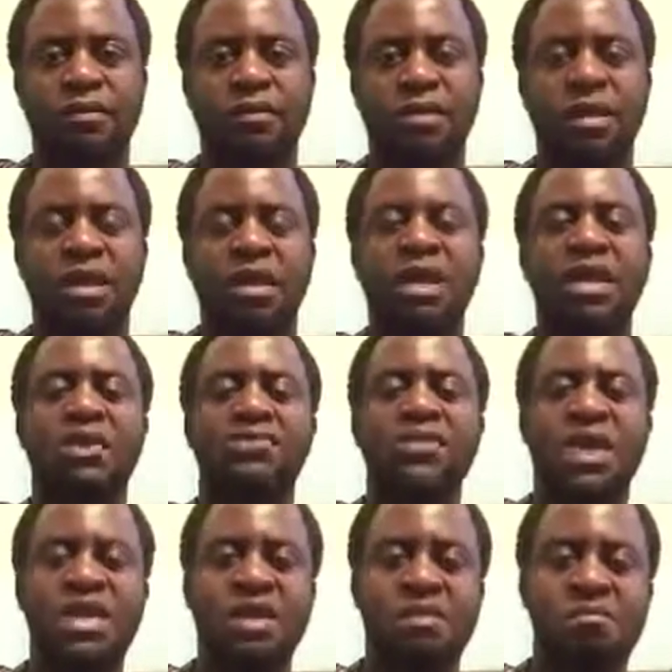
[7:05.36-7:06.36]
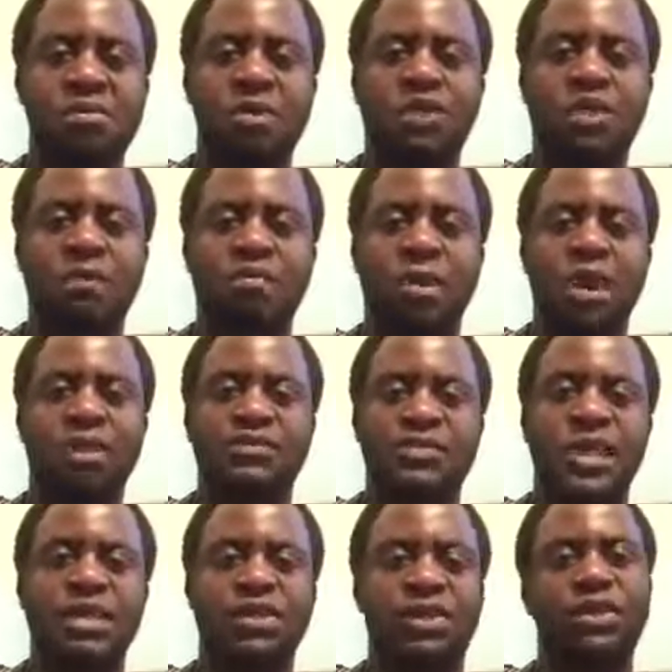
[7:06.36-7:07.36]
Even the most powerful
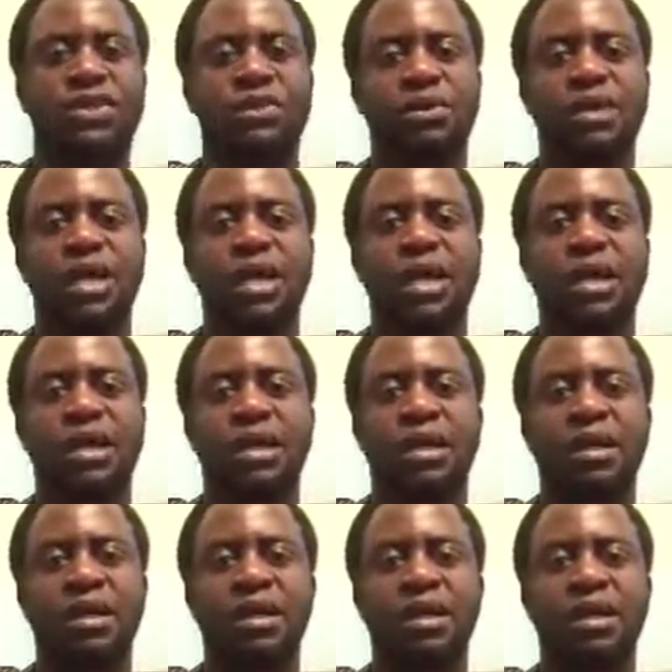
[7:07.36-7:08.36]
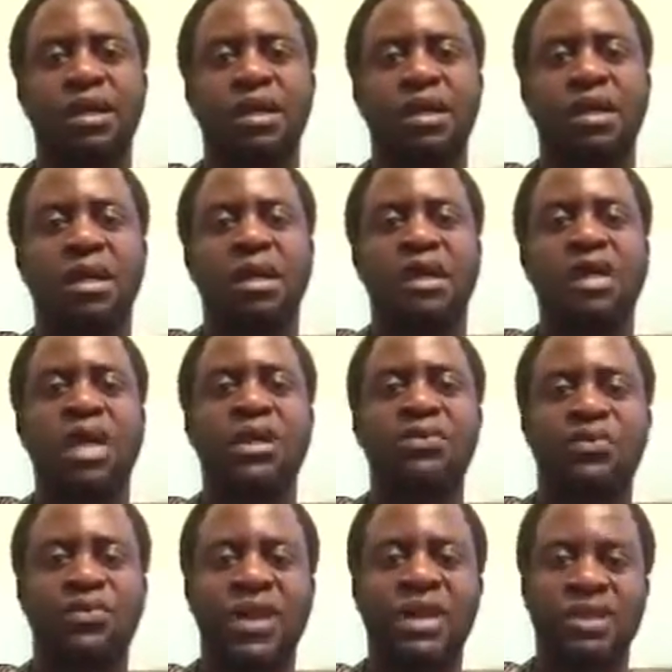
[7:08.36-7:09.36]
nations today, they
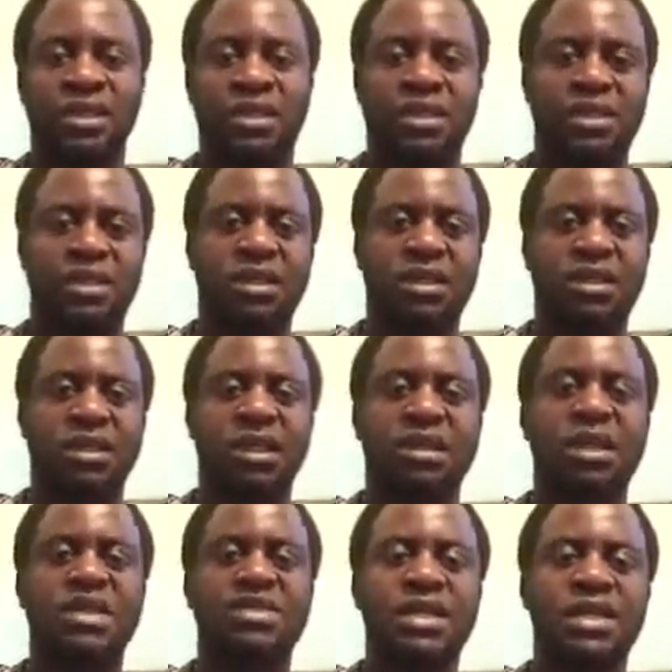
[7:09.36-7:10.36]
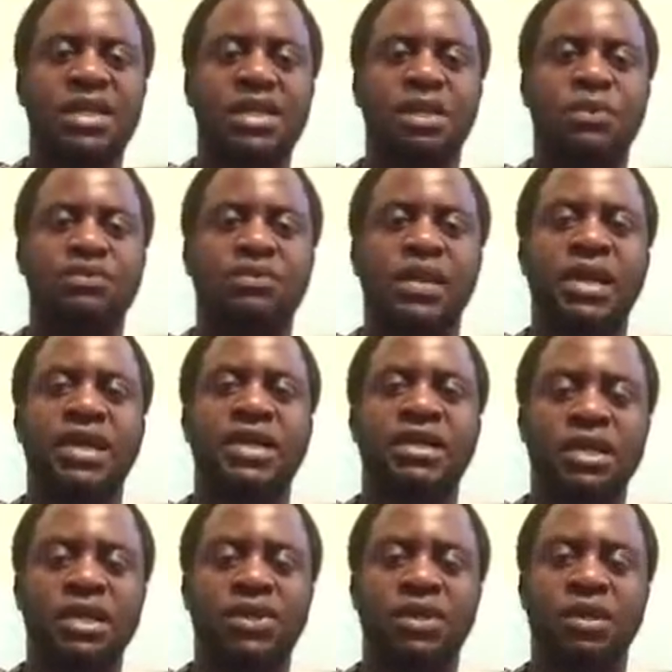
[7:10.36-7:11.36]
face the risk of
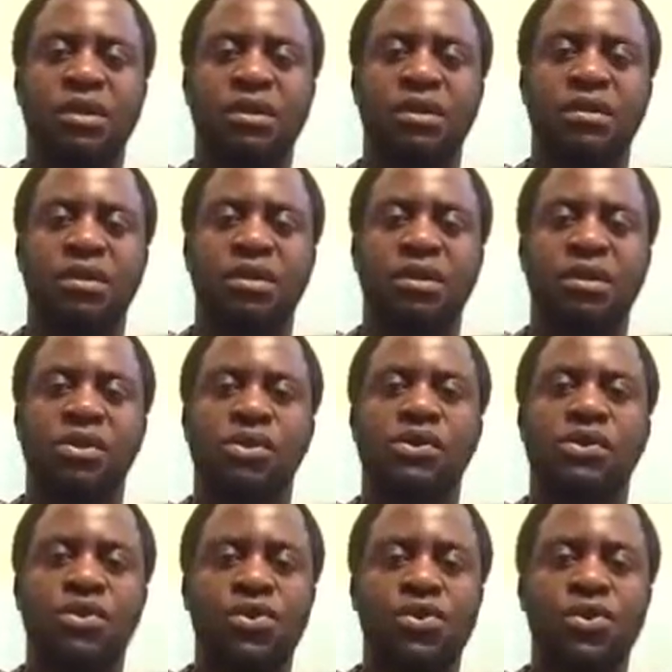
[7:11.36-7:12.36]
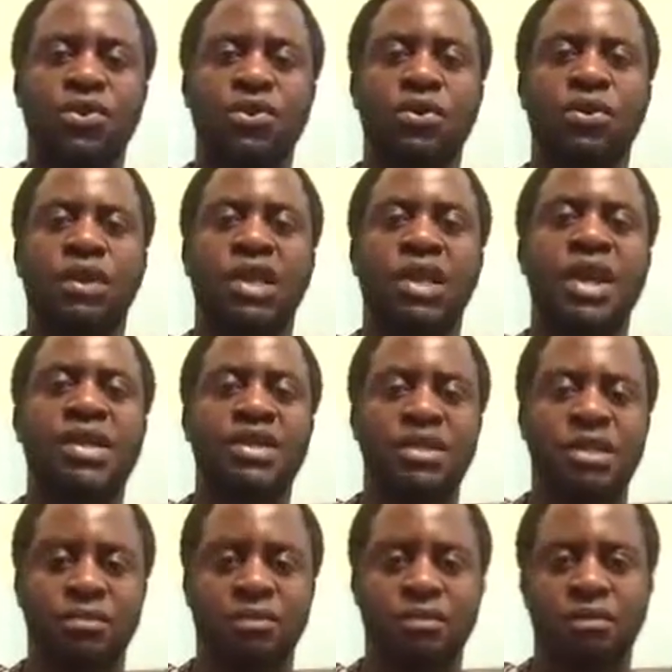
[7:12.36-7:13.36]
extinction through terrorism,